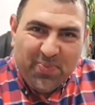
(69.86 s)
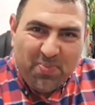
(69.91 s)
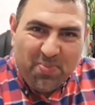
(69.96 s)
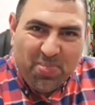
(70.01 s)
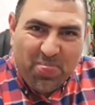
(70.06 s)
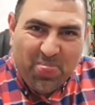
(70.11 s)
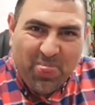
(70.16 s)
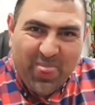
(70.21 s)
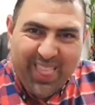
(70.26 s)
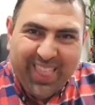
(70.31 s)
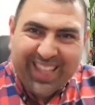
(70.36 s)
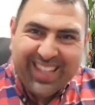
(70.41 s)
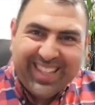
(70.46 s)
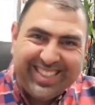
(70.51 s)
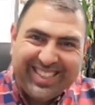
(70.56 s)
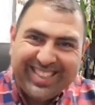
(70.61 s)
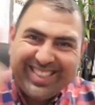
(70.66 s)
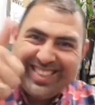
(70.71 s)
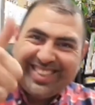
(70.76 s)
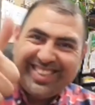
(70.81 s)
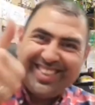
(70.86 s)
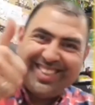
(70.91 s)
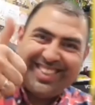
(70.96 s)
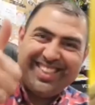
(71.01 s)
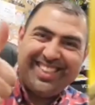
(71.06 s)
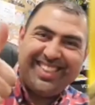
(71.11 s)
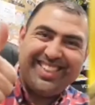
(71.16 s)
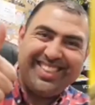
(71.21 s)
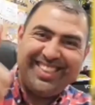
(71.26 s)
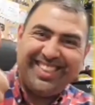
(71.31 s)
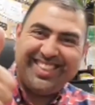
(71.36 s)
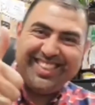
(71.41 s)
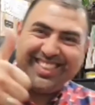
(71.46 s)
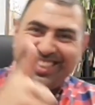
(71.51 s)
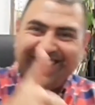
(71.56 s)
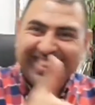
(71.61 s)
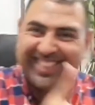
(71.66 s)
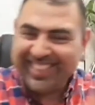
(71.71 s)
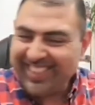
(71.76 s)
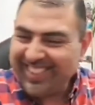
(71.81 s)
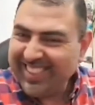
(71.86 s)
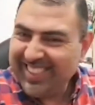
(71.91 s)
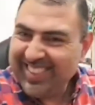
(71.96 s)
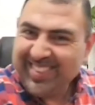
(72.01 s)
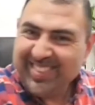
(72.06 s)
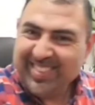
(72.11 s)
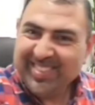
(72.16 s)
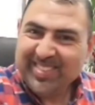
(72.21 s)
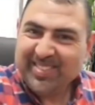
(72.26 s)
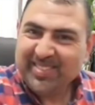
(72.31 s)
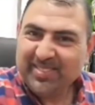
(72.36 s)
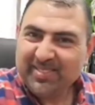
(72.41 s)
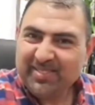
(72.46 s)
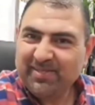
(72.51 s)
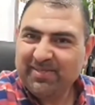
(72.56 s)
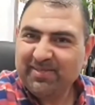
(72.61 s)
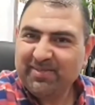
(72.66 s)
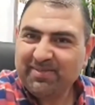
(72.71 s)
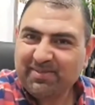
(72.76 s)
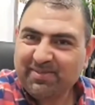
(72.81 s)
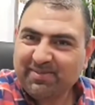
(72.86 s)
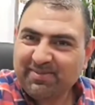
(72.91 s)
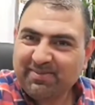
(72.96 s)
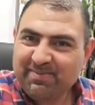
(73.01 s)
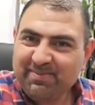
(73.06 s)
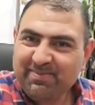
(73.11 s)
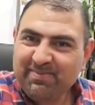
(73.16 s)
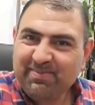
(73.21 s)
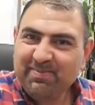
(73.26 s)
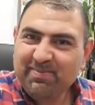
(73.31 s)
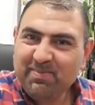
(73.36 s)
[no speech]